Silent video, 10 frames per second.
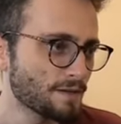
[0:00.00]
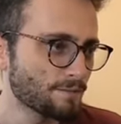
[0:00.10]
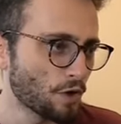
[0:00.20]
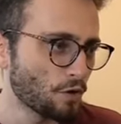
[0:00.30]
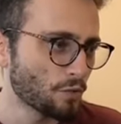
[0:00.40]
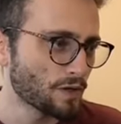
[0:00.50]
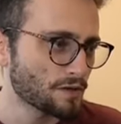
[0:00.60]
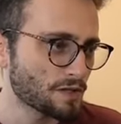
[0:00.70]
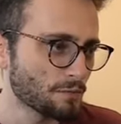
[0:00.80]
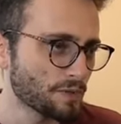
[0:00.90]
No, we are
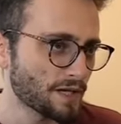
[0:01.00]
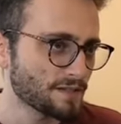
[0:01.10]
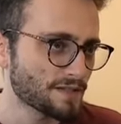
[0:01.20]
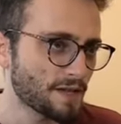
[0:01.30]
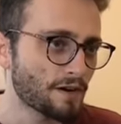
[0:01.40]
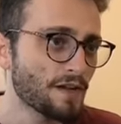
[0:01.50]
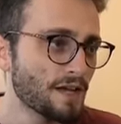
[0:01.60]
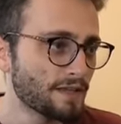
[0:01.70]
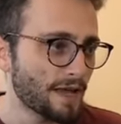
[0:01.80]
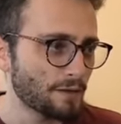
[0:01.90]
still playing in the center.
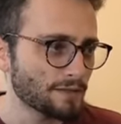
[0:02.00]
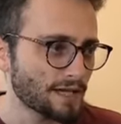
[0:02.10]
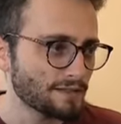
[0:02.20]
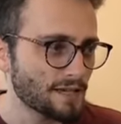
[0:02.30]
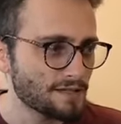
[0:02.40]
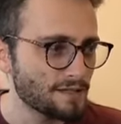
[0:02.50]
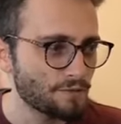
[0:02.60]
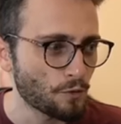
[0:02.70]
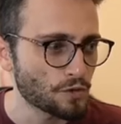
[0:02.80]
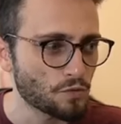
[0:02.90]
Now knight takes d
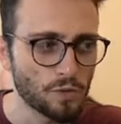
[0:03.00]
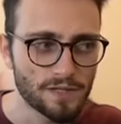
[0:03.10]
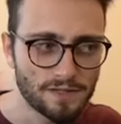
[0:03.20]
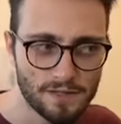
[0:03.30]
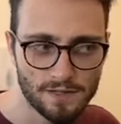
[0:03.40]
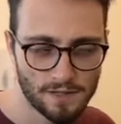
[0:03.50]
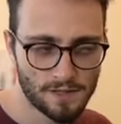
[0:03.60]
four just wins.